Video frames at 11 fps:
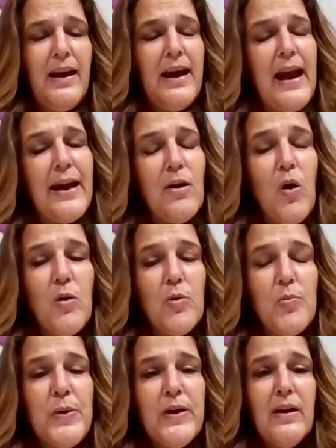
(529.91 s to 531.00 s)
And I
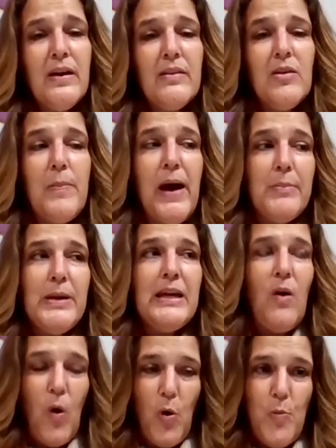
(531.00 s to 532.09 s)
hope that by being
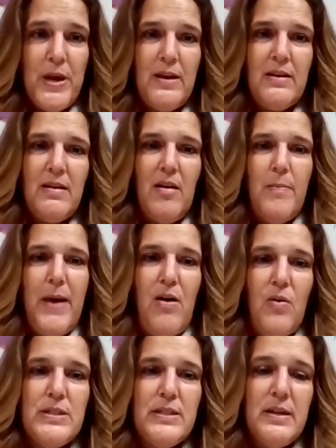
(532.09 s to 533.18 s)
open
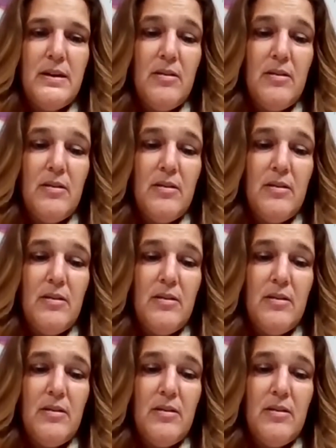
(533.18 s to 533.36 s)
about